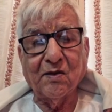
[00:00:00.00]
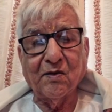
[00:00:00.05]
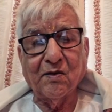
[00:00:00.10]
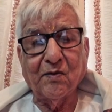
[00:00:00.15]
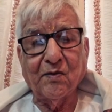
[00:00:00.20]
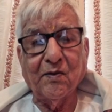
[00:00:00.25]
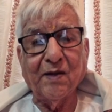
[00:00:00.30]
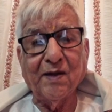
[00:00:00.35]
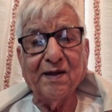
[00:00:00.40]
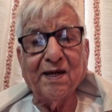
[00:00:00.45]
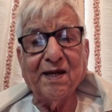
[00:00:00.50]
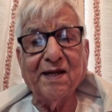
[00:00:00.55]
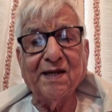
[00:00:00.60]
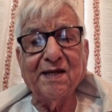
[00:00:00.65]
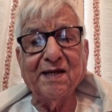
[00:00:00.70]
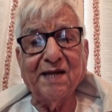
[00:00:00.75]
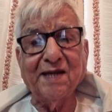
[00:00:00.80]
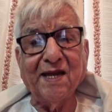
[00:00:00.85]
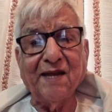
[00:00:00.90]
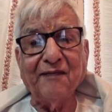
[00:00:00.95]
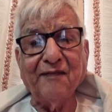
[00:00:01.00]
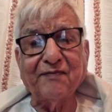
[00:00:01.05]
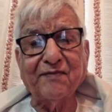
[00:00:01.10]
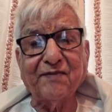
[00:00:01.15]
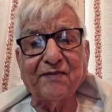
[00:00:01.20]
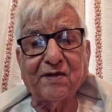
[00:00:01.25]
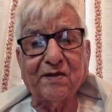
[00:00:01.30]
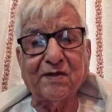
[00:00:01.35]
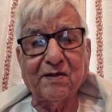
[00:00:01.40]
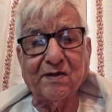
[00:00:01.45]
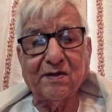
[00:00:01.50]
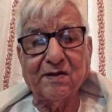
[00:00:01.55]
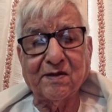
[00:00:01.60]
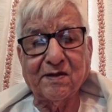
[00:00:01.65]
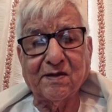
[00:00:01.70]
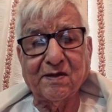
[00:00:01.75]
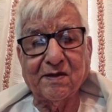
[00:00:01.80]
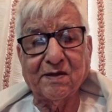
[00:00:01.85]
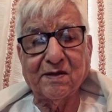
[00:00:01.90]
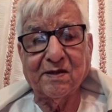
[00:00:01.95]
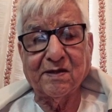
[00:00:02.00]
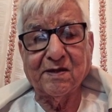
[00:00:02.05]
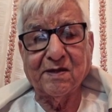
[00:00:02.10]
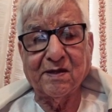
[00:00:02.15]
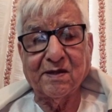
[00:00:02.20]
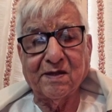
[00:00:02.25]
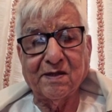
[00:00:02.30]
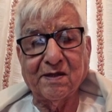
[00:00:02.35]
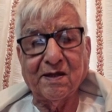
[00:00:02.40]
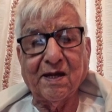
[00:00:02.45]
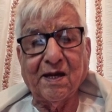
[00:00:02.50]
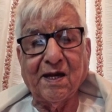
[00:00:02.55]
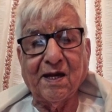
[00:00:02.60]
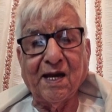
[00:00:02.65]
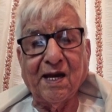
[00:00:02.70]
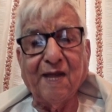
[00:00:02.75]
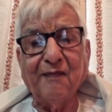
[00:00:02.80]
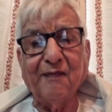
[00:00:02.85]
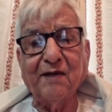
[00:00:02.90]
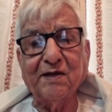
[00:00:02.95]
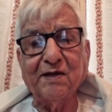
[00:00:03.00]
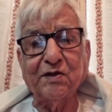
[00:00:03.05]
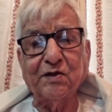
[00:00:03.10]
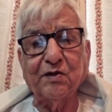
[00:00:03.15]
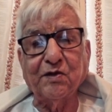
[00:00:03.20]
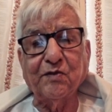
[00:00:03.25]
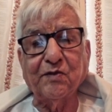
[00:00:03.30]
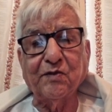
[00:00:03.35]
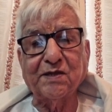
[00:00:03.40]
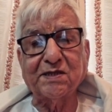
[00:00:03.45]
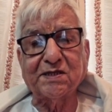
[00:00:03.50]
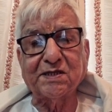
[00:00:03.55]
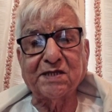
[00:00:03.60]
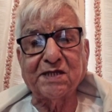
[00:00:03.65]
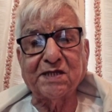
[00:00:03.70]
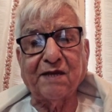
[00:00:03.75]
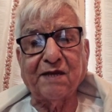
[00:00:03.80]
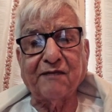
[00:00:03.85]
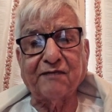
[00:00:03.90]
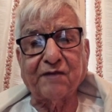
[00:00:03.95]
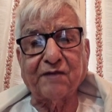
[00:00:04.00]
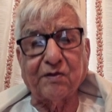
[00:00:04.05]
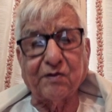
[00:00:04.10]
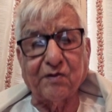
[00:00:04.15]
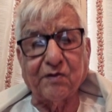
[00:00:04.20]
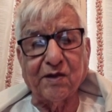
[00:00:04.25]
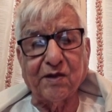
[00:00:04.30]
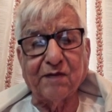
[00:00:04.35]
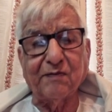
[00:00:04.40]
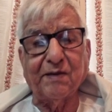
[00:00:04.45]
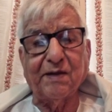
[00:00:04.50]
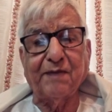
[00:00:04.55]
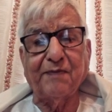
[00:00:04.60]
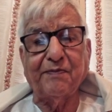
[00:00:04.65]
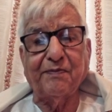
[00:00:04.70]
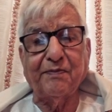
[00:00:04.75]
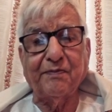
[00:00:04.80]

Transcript: When I left the Allahabad University after doing my